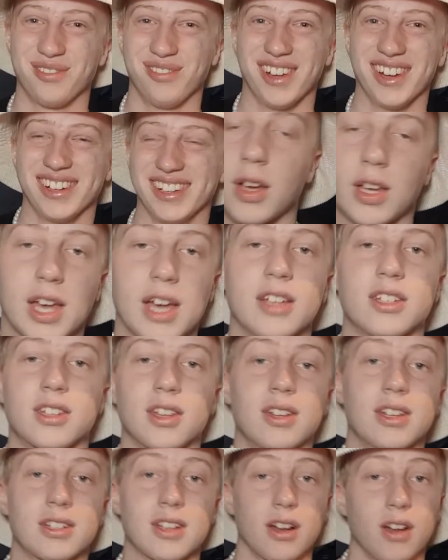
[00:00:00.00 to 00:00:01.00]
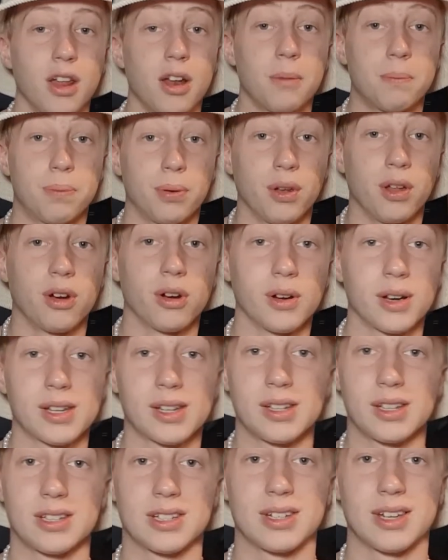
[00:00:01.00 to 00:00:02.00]
funny. Okay, so there's a lot of blurring
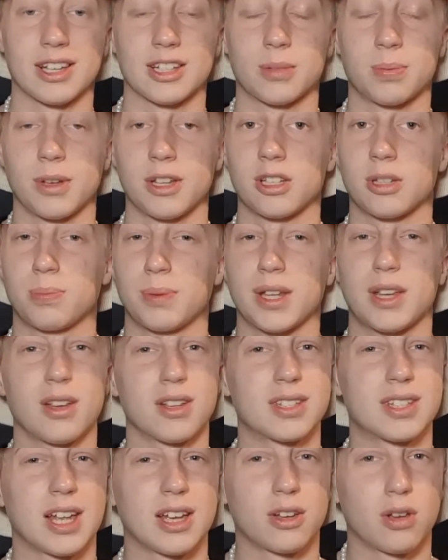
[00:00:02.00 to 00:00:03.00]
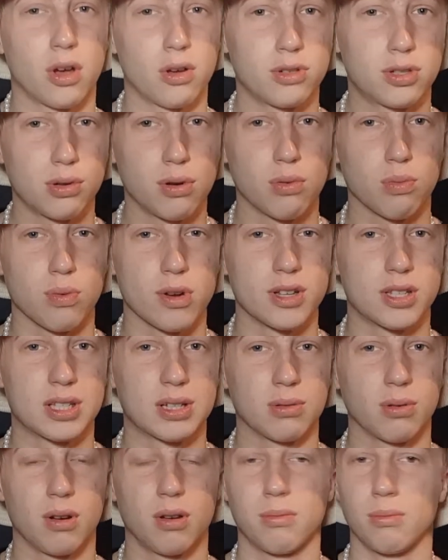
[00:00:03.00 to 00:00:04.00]
in these next bits because they go to a
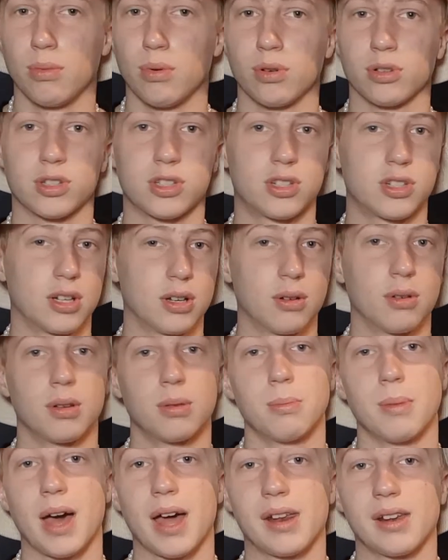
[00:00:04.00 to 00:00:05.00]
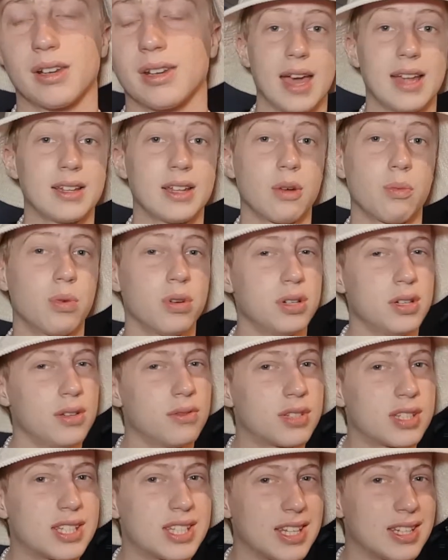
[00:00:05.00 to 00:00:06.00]
restaurant, Morgz, Jill, and Martin, and they wouldn't
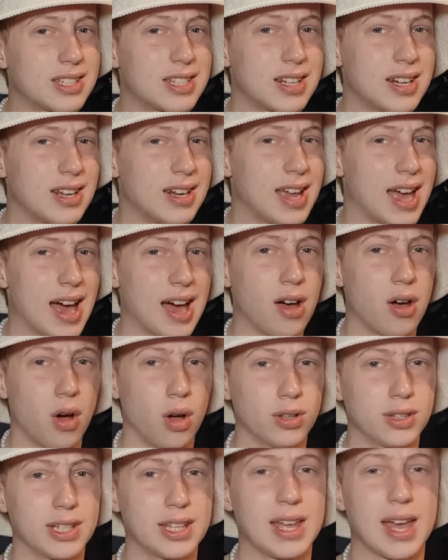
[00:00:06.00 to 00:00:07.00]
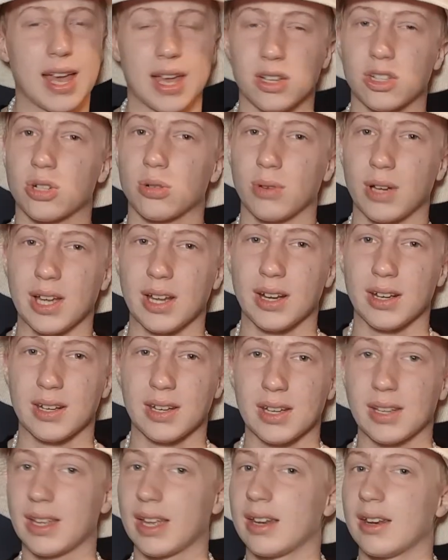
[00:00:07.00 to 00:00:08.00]
have censored it out on the actual
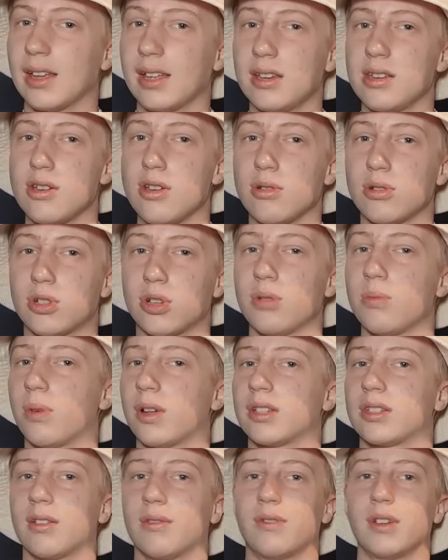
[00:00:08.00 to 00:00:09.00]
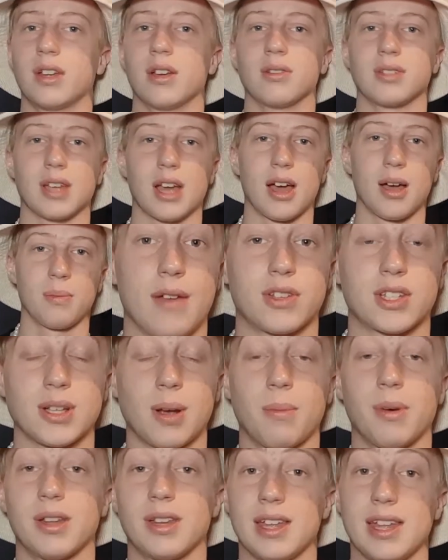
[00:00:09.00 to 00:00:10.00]
editing. And in YouTube, once the video's up, if
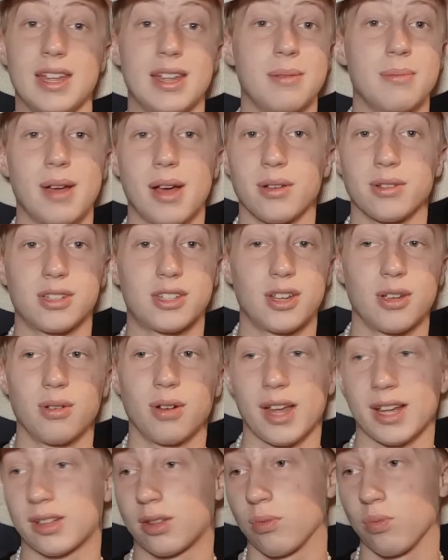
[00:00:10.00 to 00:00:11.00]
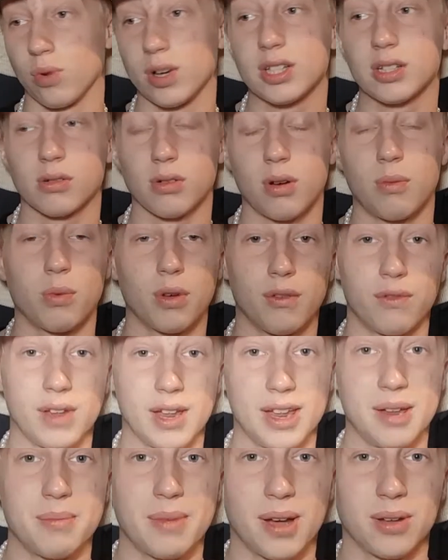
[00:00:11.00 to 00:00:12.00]
someone emails you, like the restaurant would have
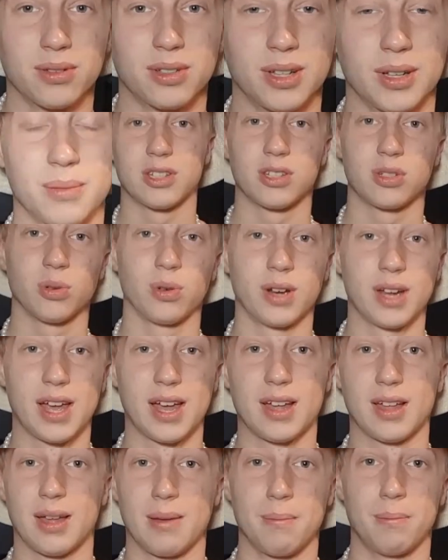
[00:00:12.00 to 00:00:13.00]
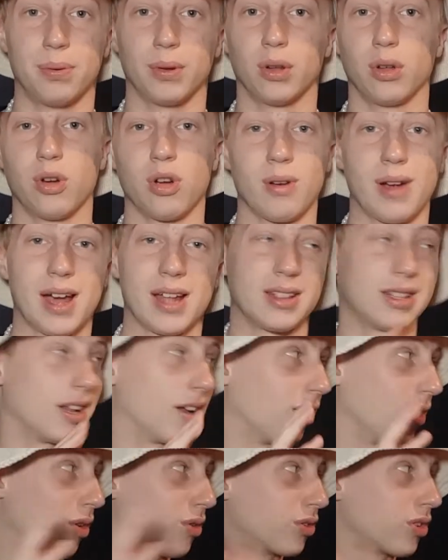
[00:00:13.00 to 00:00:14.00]
emailed them, sort out and blur out their
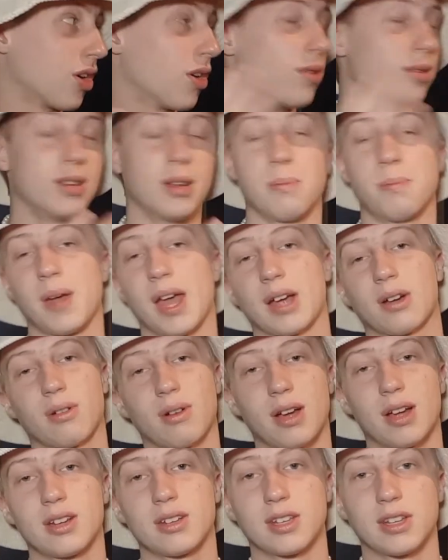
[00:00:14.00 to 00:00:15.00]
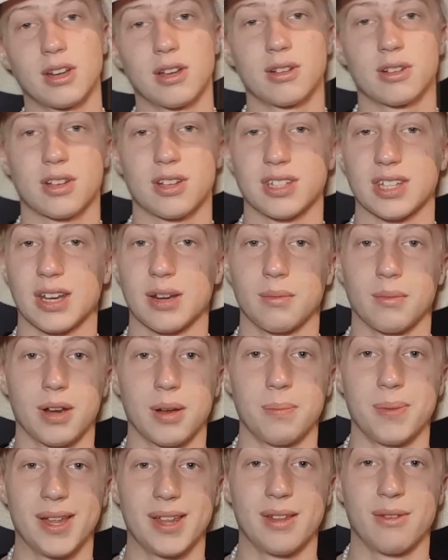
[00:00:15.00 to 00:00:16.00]
logo in the background, you know, because they didn't want
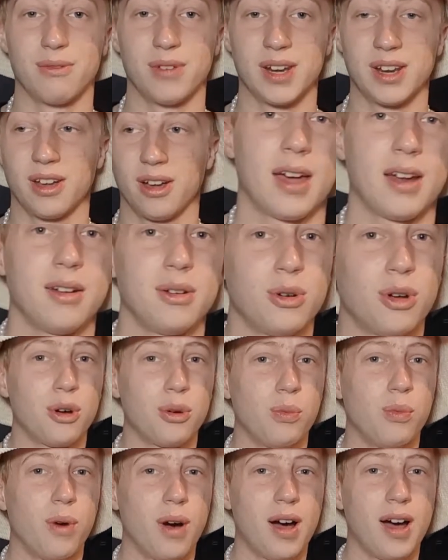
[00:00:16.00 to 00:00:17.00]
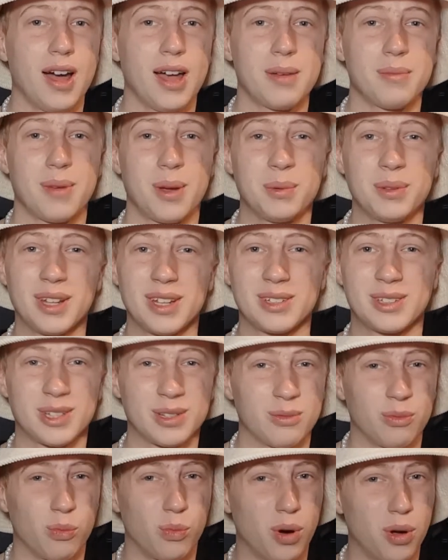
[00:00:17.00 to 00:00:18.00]
to be in the video. I don't know why. Maybe they
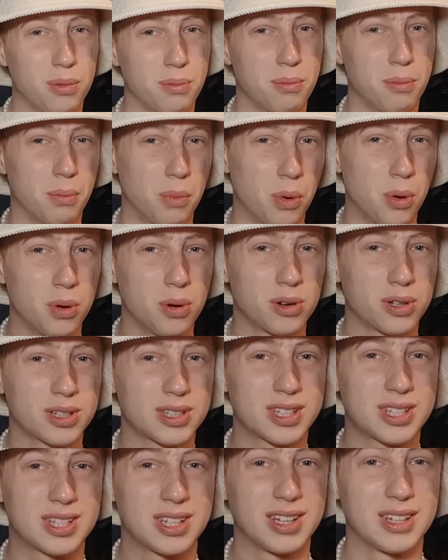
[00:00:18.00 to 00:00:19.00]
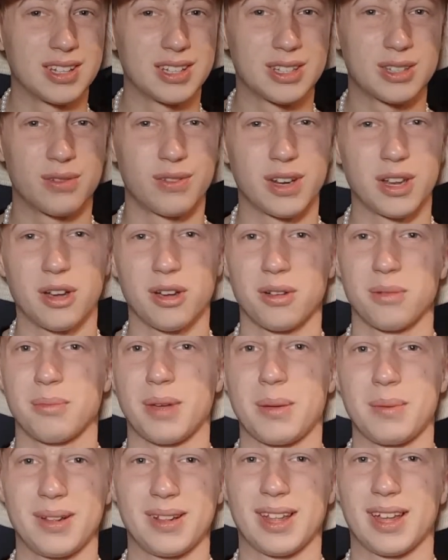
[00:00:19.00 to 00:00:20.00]
didn't want Morgz in this video.
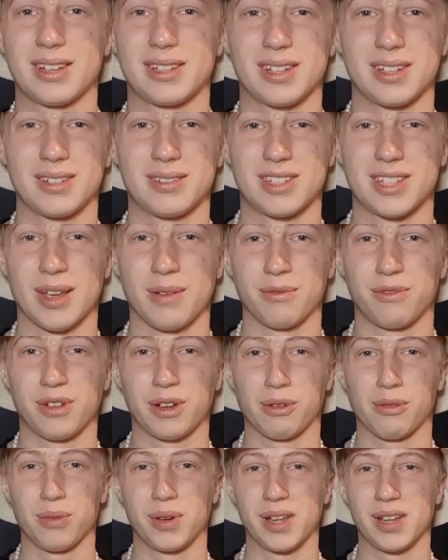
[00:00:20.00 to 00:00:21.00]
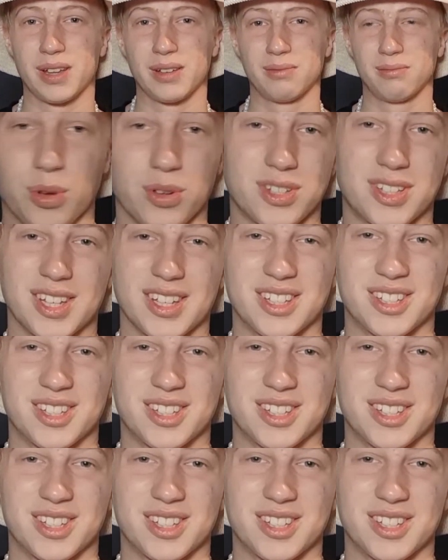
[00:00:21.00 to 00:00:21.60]
Maybe they did something weird. We'll see